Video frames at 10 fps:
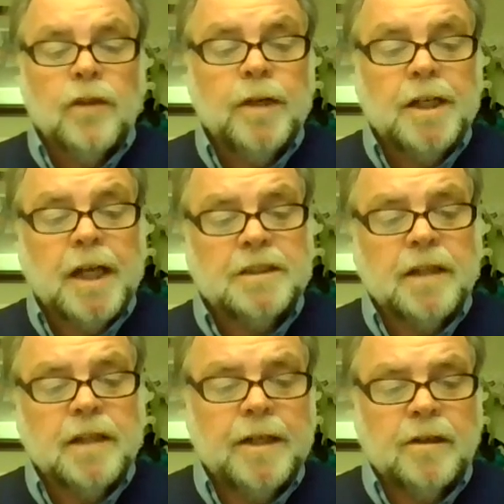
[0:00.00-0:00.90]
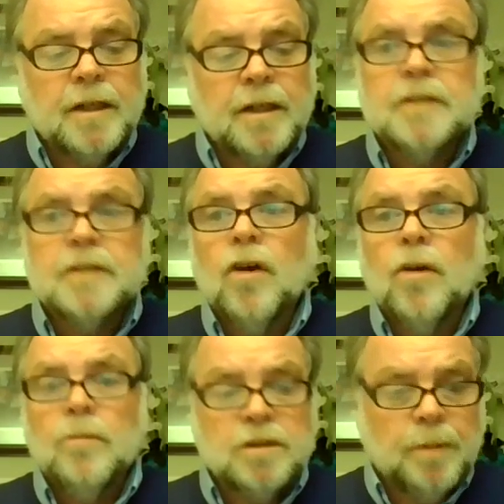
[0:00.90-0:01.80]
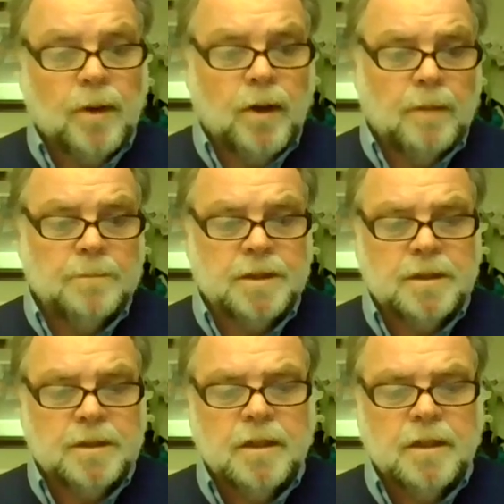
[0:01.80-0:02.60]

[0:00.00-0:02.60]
3 days later, King's home was bombed,